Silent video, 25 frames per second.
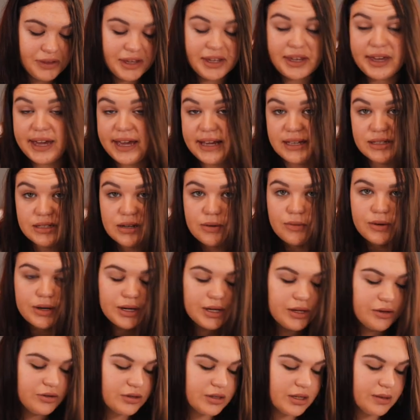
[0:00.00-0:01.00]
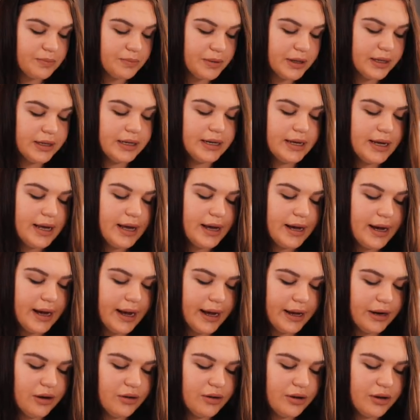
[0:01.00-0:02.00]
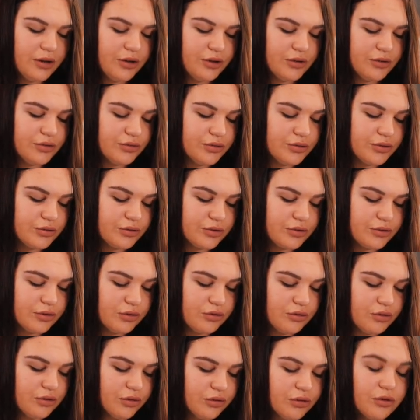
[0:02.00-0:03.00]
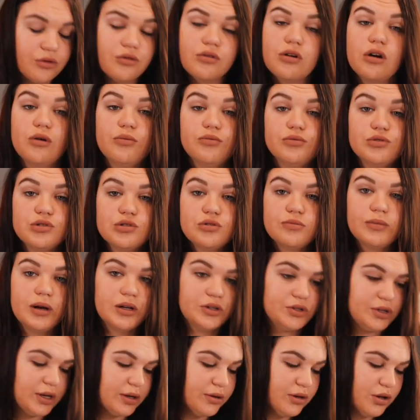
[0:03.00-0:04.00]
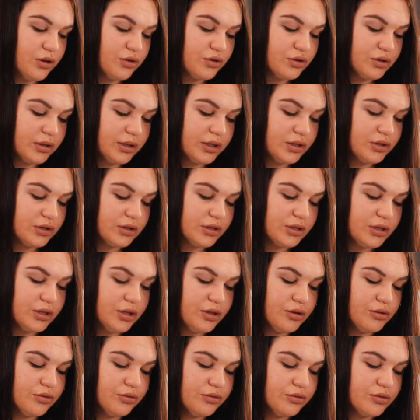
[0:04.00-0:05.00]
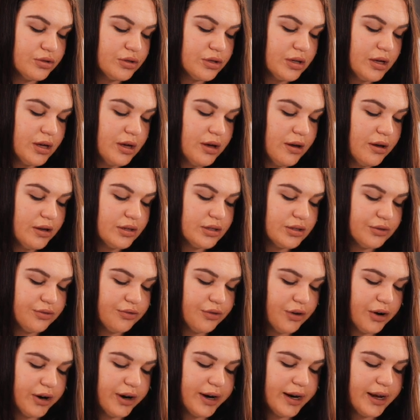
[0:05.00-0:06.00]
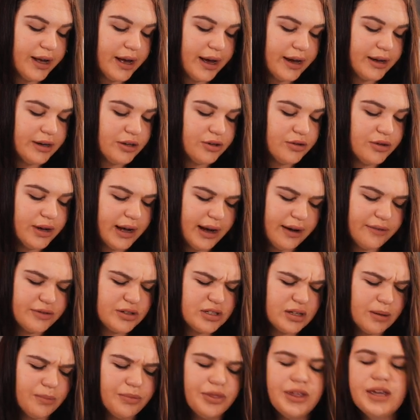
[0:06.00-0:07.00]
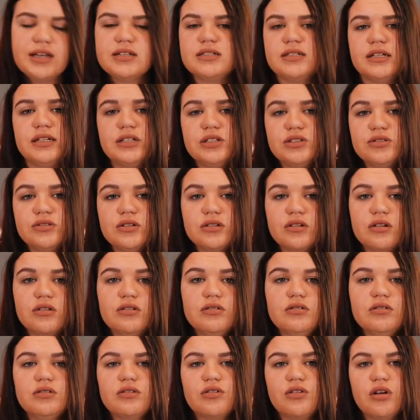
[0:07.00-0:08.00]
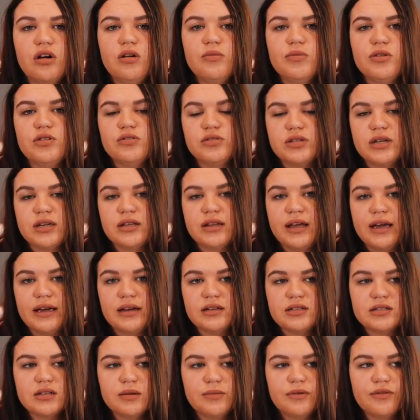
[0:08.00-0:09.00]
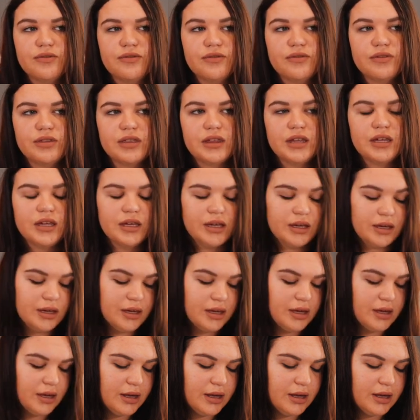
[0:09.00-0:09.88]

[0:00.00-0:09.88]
in case I want to use it, but I don't use Google Chrome too much. I usually just use Safari. I do have some things that I do on Google Chrome using like some of the